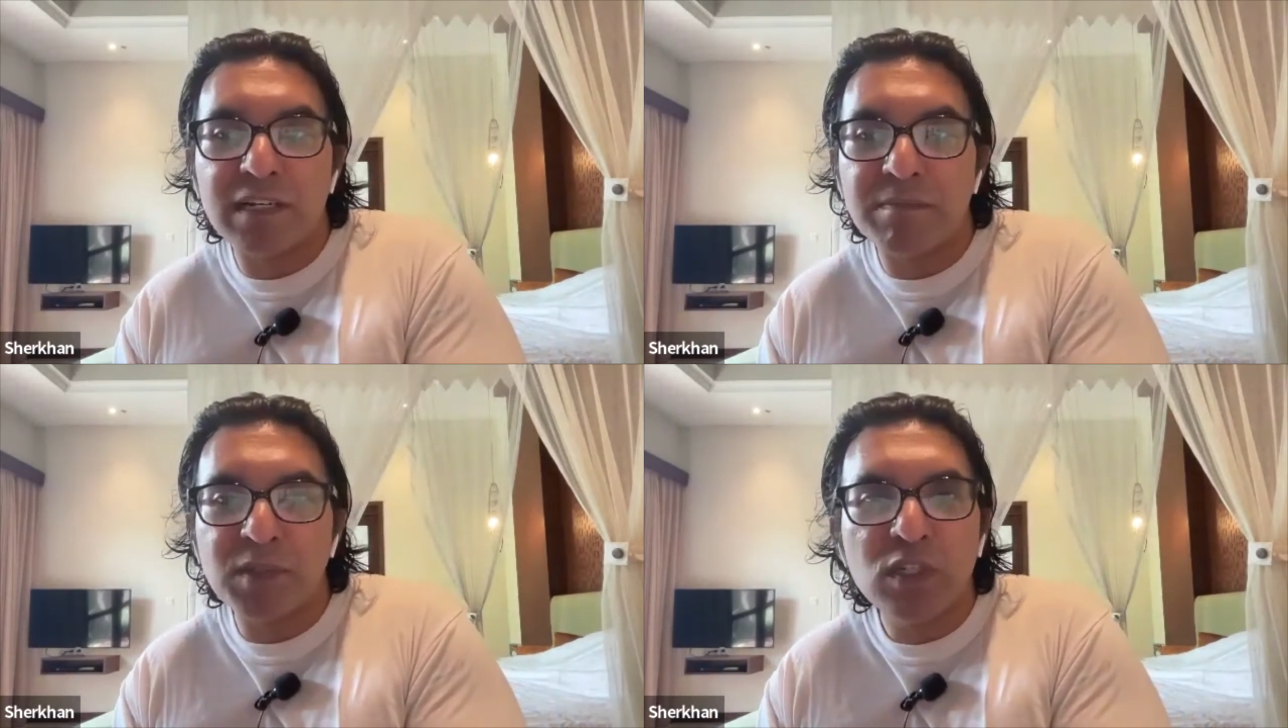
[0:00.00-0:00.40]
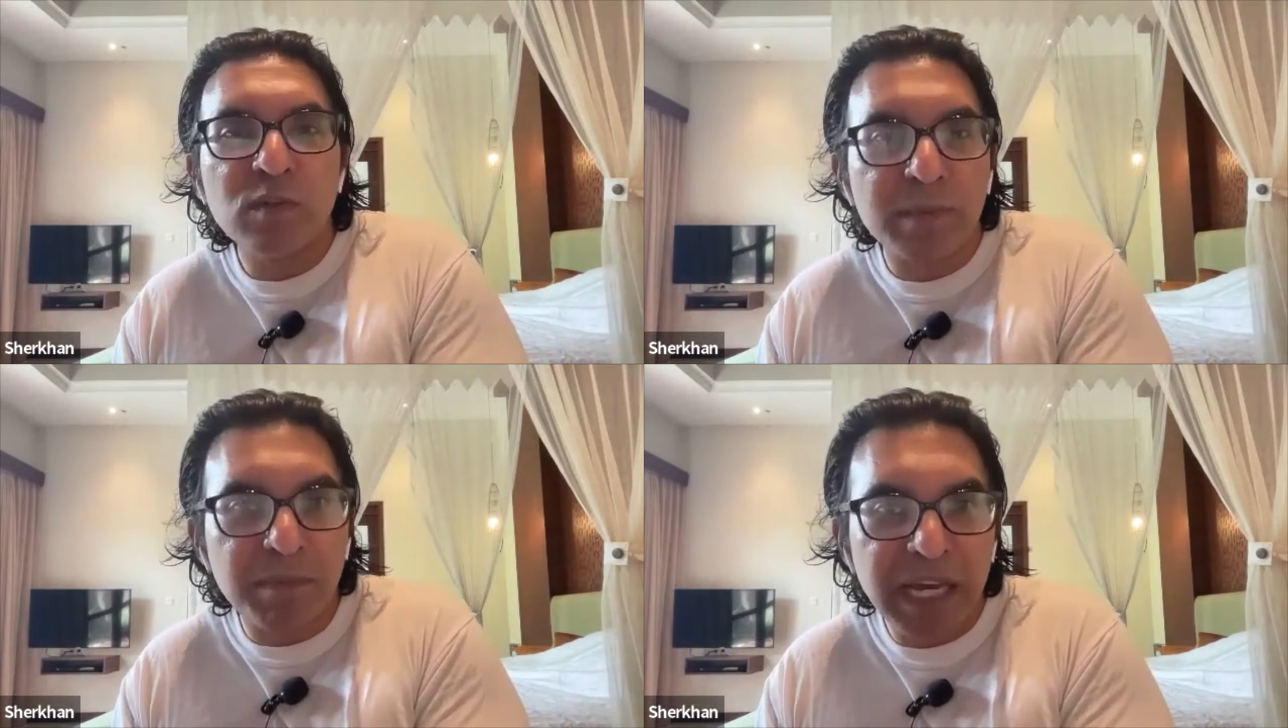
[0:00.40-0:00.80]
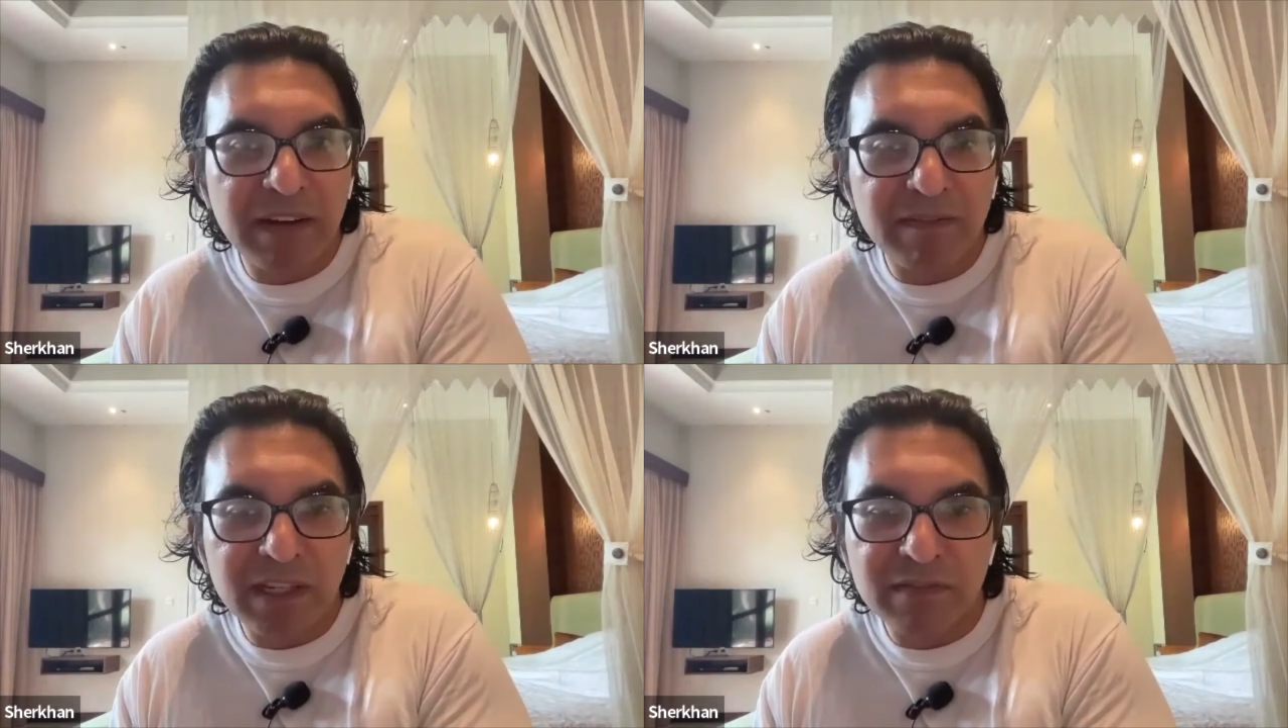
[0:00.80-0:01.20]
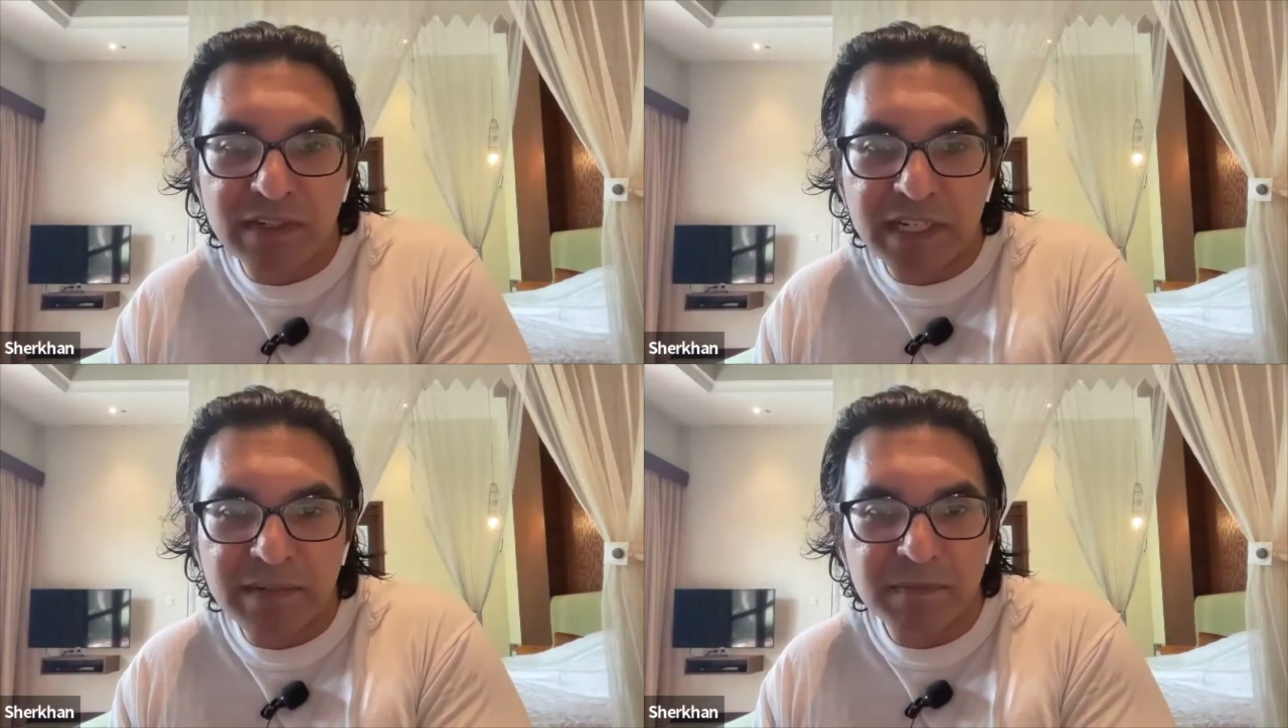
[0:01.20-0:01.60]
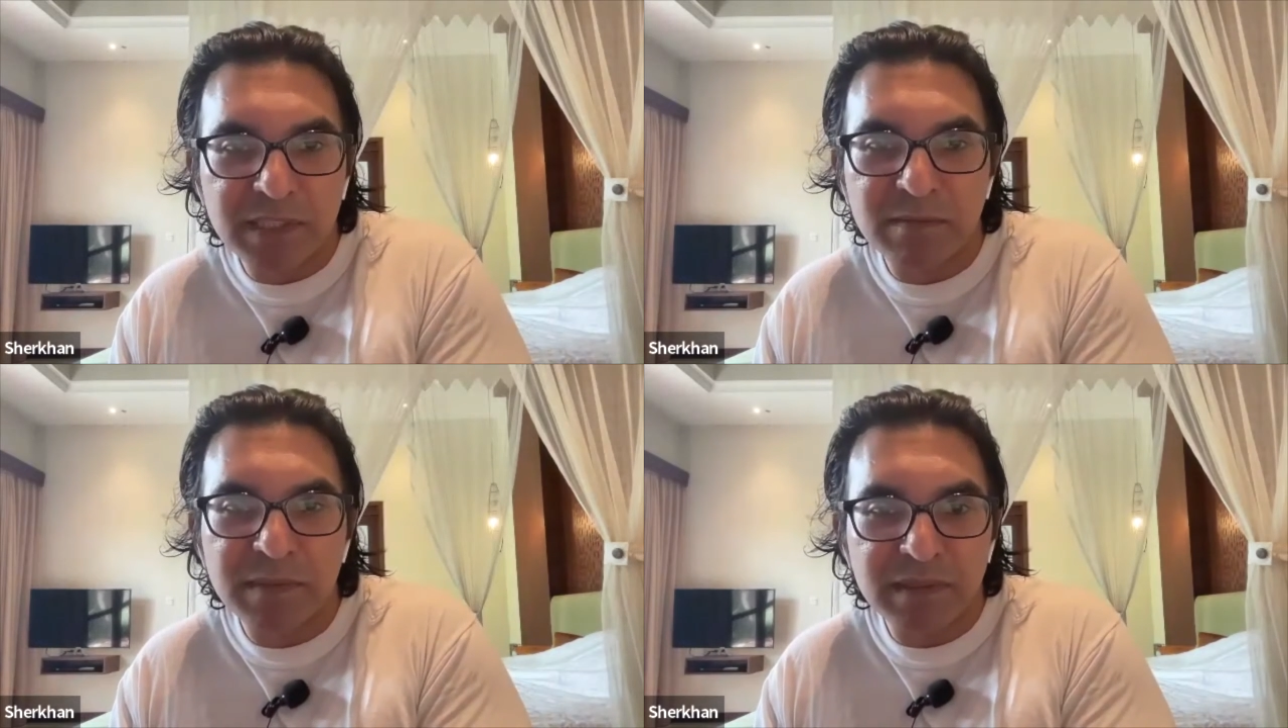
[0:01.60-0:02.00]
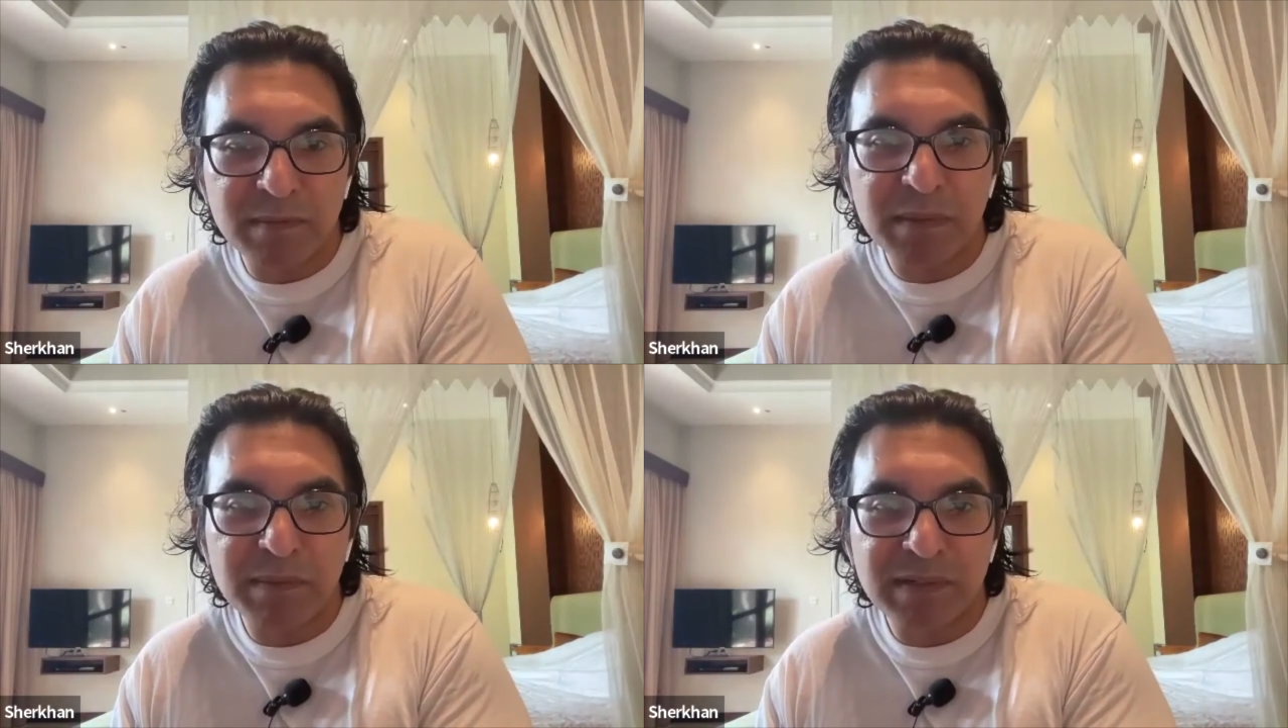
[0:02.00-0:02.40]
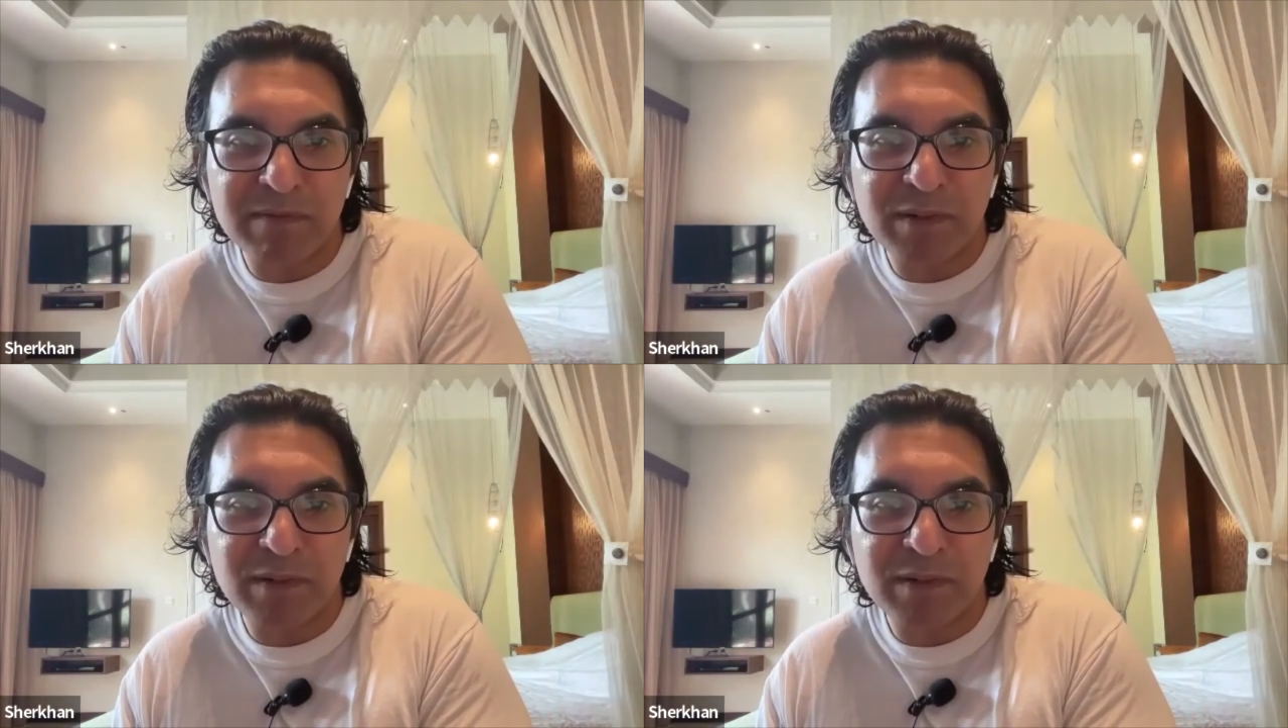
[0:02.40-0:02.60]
you know, like Pavlov, right? You remember from